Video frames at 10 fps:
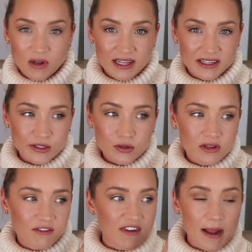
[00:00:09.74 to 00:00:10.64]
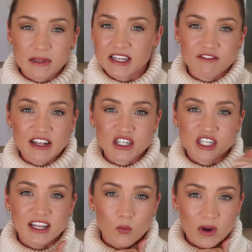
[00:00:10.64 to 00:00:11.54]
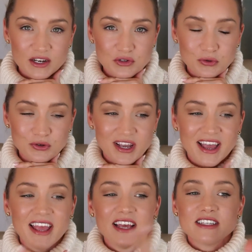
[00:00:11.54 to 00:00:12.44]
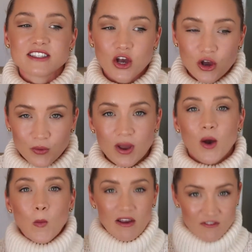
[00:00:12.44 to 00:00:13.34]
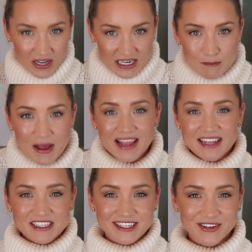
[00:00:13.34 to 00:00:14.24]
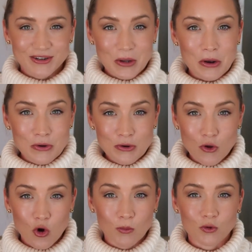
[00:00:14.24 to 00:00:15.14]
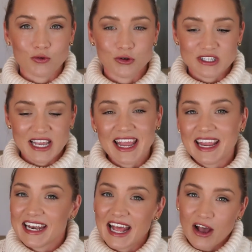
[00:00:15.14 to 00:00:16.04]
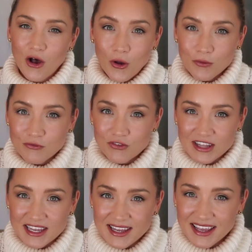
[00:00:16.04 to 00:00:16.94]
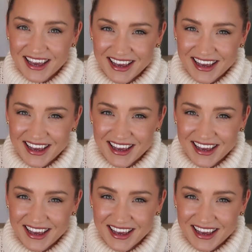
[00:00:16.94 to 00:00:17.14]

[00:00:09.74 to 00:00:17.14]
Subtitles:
a little family adventure that we took. So we're finally back into normal routine, hopefully.